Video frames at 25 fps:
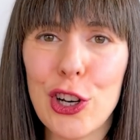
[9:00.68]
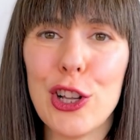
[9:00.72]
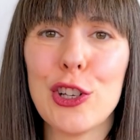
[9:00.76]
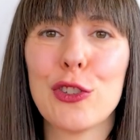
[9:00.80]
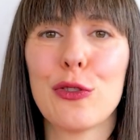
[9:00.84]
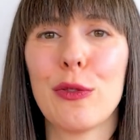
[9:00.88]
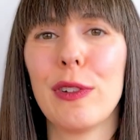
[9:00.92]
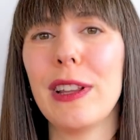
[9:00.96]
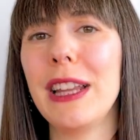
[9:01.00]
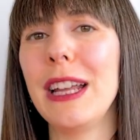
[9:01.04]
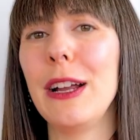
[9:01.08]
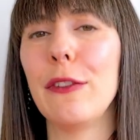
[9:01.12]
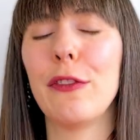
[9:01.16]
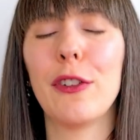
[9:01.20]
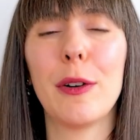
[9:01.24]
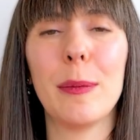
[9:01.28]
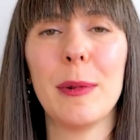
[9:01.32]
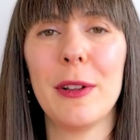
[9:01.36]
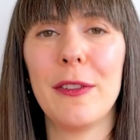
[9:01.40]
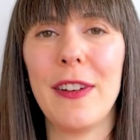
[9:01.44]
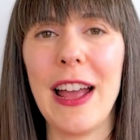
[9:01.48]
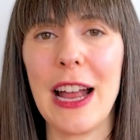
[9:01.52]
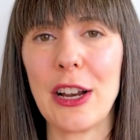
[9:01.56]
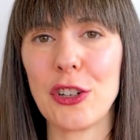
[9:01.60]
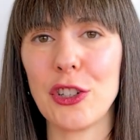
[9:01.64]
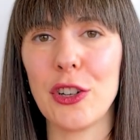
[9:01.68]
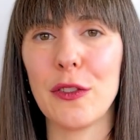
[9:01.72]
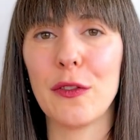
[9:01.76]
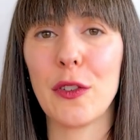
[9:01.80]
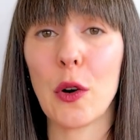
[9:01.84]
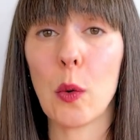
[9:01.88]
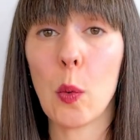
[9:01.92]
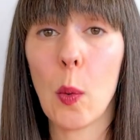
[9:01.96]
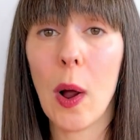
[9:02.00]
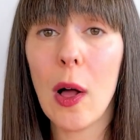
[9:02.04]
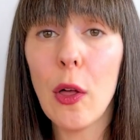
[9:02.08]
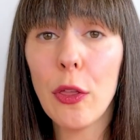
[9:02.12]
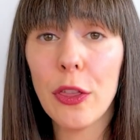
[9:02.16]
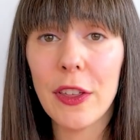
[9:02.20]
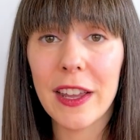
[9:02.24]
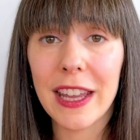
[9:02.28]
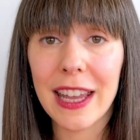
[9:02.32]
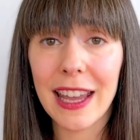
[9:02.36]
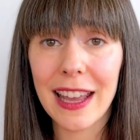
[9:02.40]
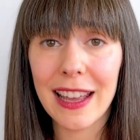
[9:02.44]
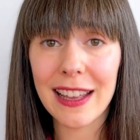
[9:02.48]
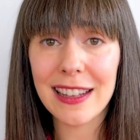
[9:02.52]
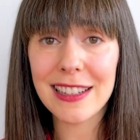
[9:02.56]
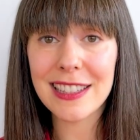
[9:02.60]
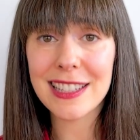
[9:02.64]
is really affirmative action for wealthy
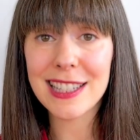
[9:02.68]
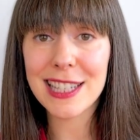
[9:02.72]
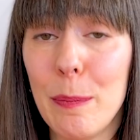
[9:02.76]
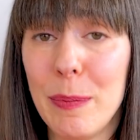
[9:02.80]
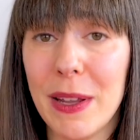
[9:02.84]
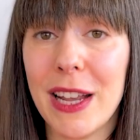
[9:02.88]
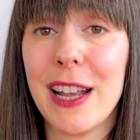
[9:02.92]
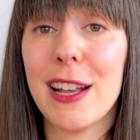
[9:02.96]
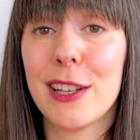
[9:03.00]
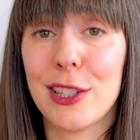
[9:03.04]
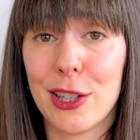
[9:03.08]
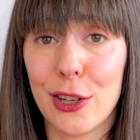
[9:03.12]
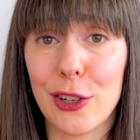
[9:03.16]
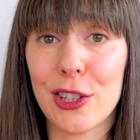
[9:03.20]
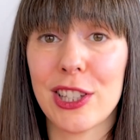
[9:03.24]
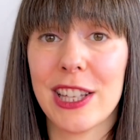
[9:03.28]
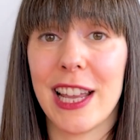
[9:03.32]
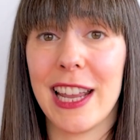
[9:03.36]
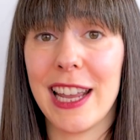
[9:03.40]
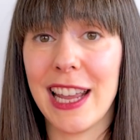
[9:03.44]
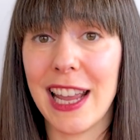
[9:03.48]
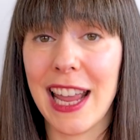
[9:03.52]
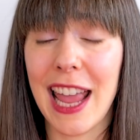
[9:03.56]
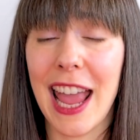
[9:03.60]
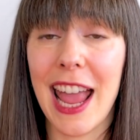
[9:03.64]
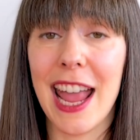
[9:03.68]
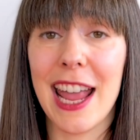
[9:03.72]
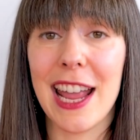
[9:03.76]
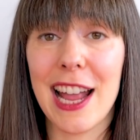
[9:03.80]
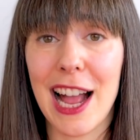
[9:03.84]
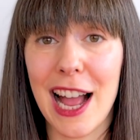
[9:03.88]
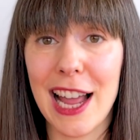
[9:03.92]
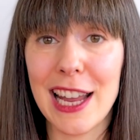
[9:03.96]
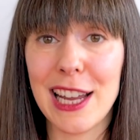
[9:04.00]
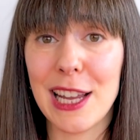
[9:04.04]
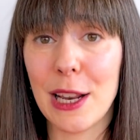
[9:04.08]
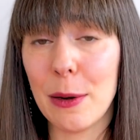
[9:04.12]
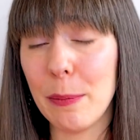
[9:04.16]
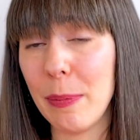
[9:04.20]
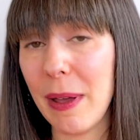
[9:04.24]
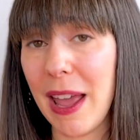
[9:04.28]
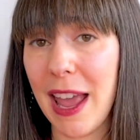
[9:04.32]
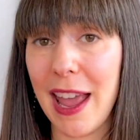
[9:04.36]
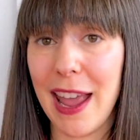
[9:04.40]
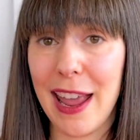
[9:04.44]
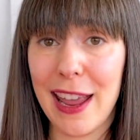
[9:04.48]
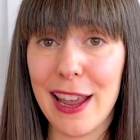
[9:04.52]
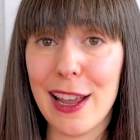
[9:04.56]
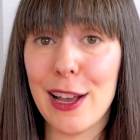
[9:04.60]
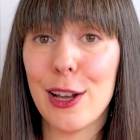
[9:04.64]
kids because they're saying, hey, I can
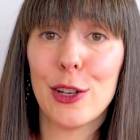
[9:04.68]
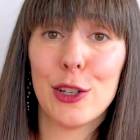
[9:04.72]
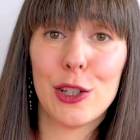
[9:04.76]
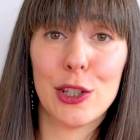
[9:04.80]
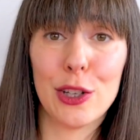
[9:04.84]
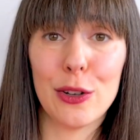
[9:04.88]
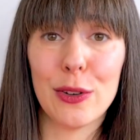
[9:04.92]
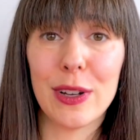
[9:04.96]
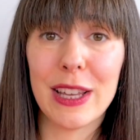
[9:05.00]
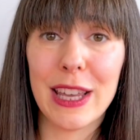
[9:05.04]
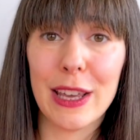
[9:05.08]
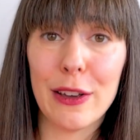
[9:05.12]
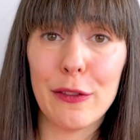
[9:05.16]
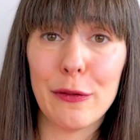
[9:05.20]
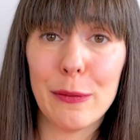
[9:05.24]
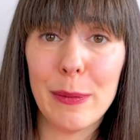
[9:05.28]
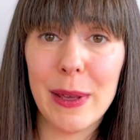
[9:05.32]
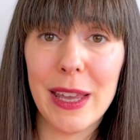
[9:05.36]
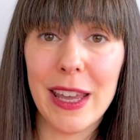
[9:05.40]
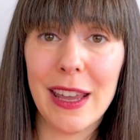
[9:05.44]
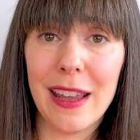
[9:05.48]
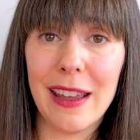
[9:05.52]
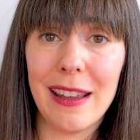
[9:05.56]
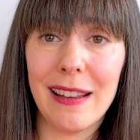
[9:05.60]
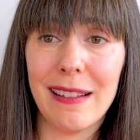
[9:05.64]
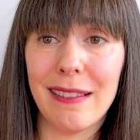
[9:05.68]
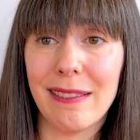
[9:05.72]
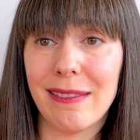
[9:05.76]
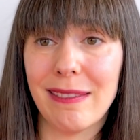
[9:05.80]
pay, so give me